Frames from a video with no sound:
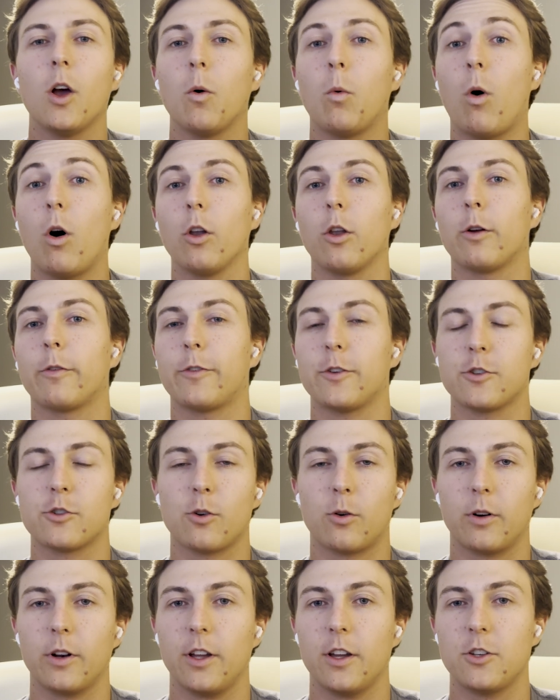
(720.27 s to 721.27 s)
Waldorf
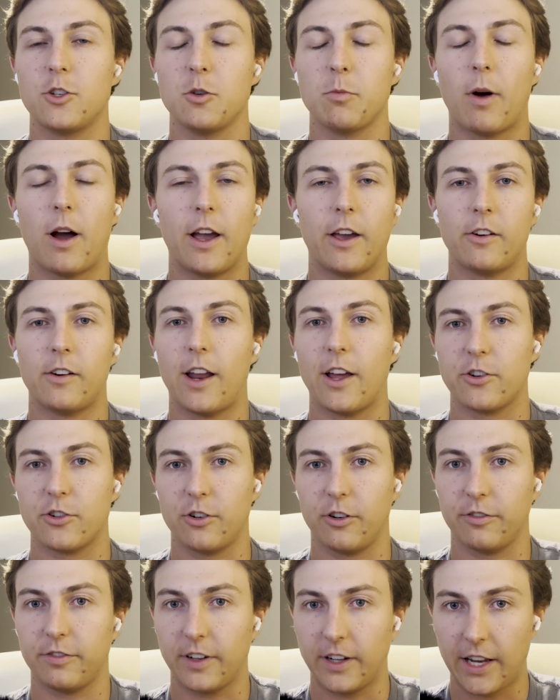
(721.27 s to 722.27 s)
Astoria Dubai
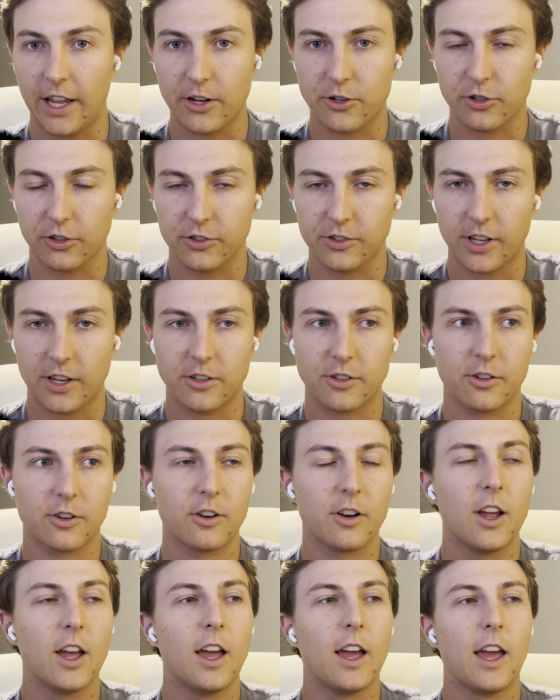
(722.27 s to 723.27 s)
International Financial
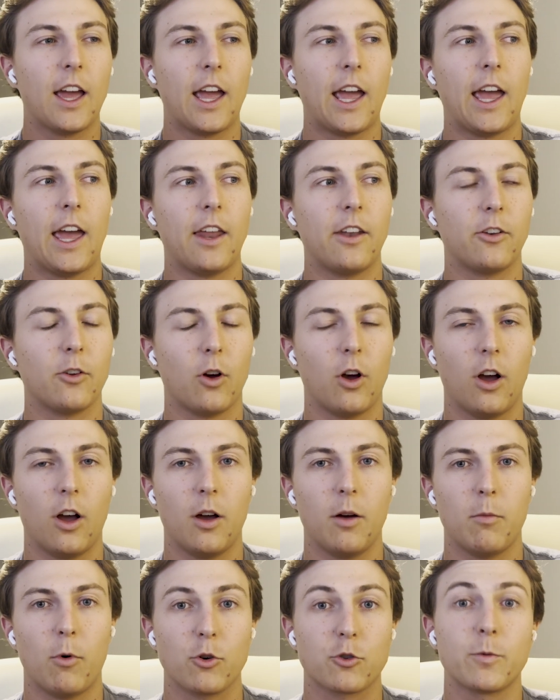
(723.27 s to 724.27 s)
Center, and
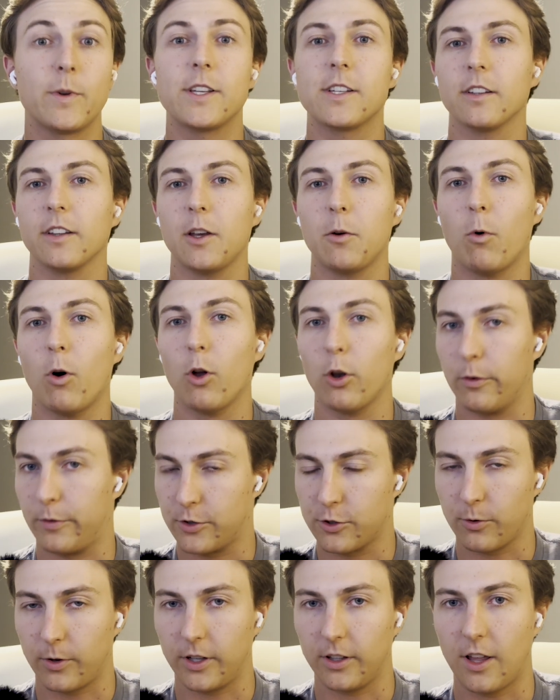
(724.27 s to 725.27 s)
most recently Waldorf
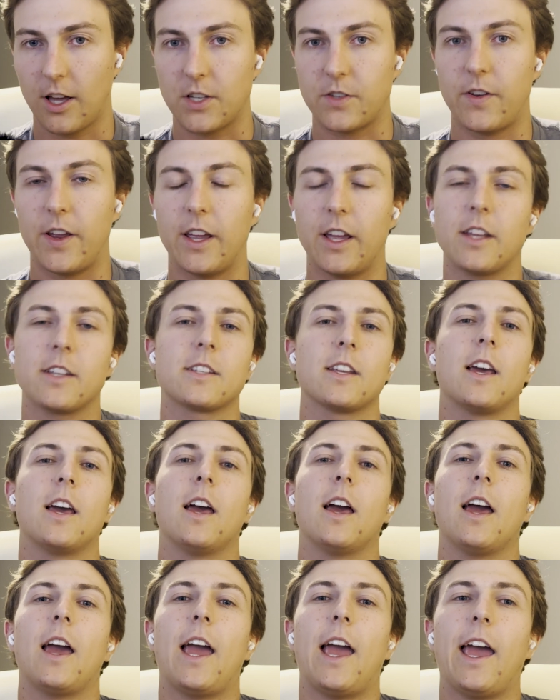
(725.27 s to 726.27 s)
Astoria Las Vegas.
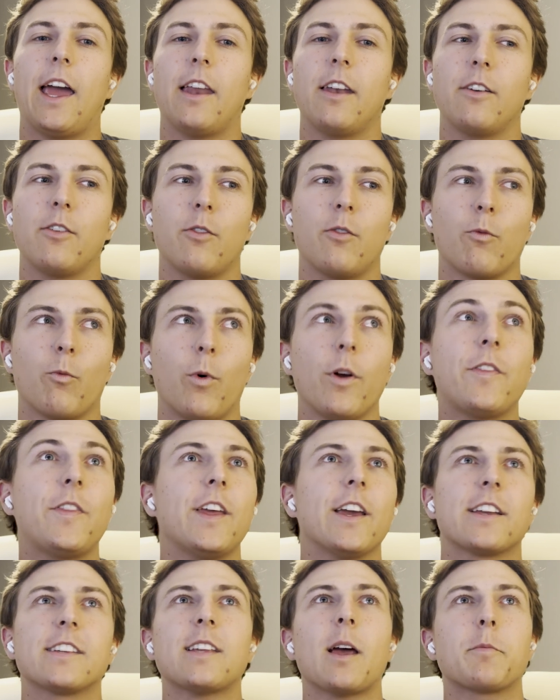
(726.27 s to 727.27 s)
And with the
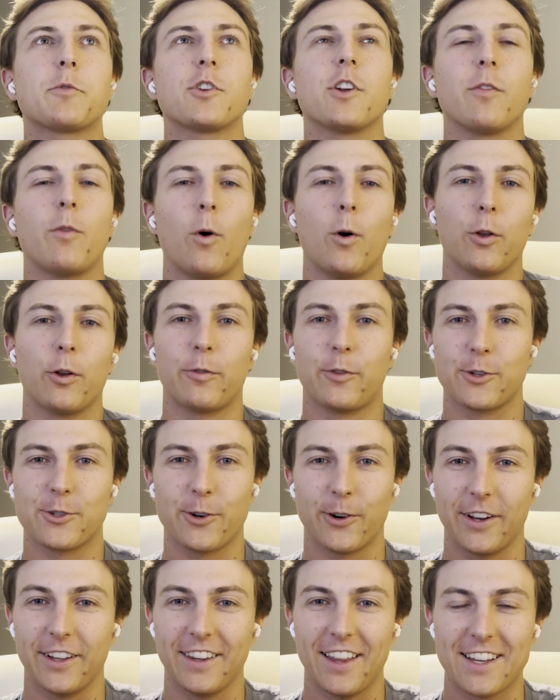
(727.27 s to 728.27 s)
exception of Waldorf
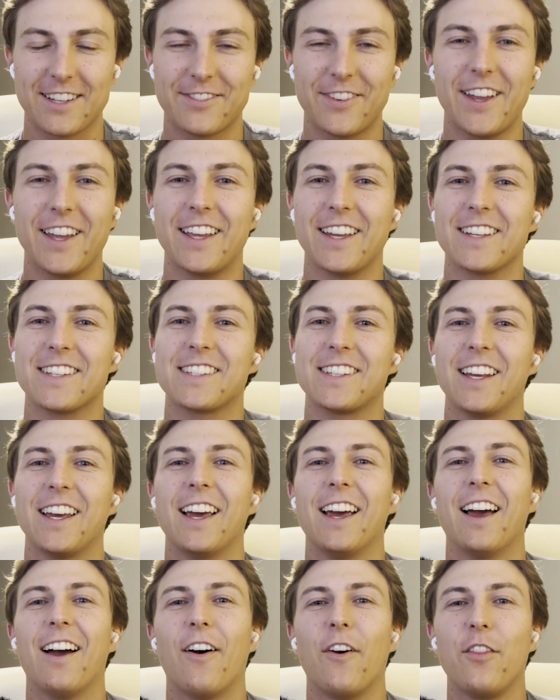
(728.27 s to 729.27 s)
Astoria Las Vegas,
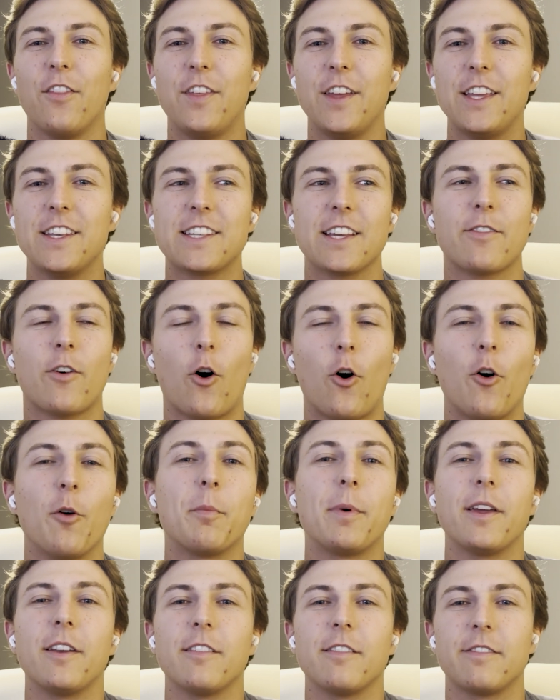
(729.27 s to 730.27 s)
these have all
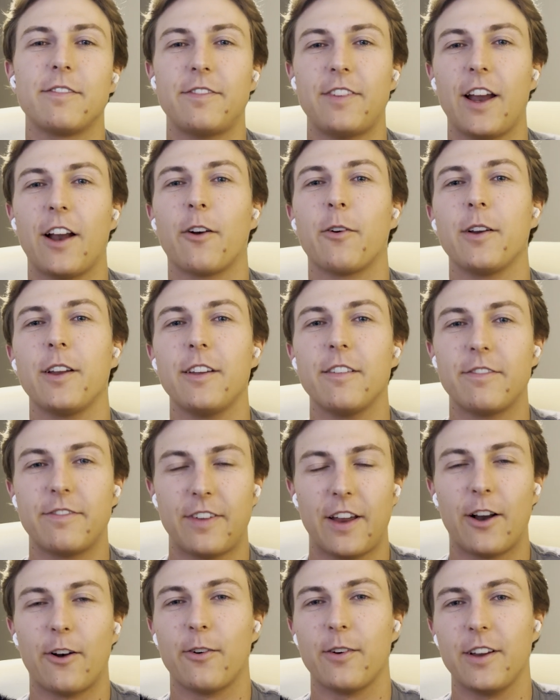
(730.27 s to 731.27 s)
been very,
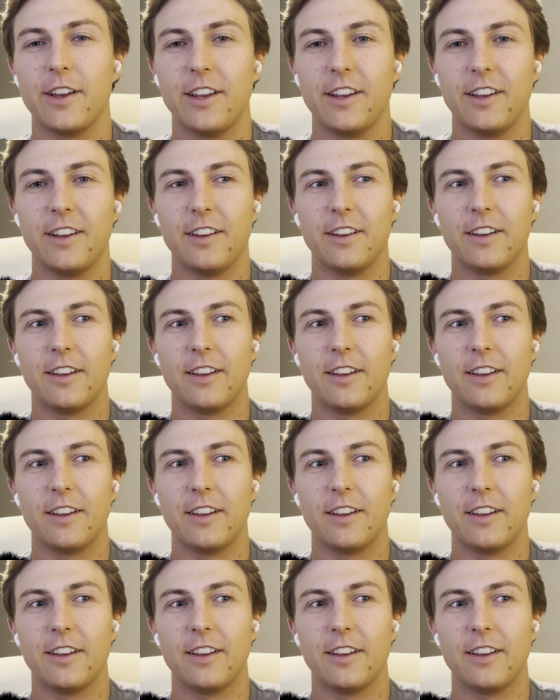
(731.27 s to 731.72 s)
very,